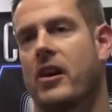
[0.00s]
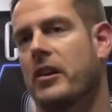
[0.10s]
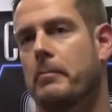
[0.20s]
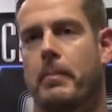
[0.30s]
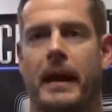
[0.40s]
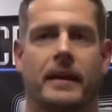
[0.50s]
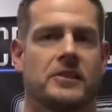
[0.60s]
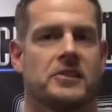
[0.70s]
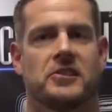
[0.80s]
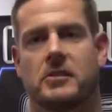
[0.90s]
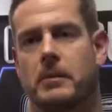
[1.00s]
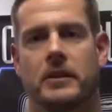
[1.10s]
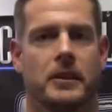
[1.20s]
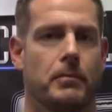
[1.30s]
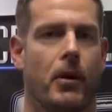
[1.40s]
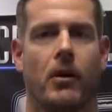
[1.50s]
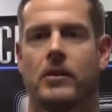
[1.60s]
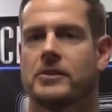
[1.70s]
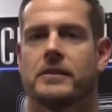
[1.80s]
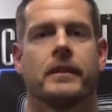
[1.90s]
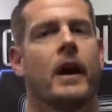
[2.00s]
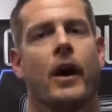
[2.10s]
all the bands and stability balls and